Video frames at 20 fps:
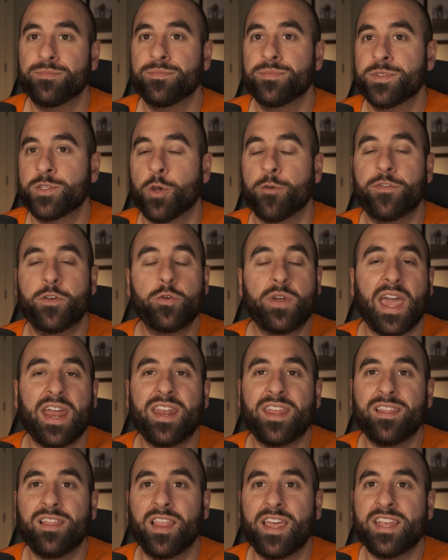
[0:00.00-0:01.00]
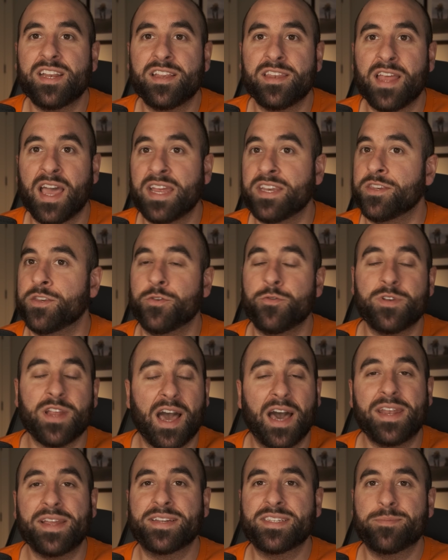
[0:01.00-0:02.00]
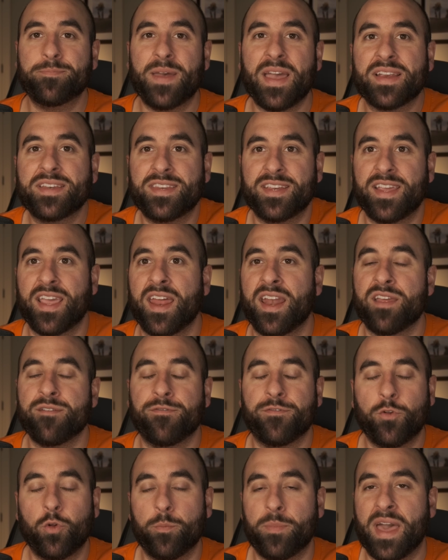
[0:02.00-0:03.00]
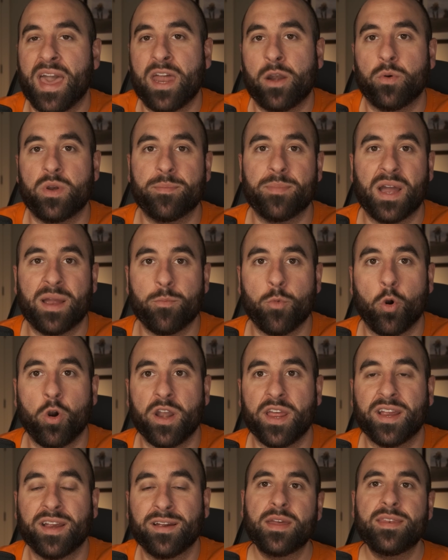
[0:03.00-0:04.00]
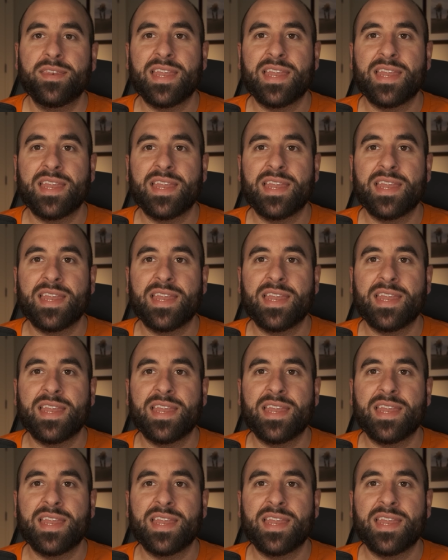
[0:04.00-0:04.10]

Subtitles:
So if you get in late at night, do not expect to get a full battery by morning.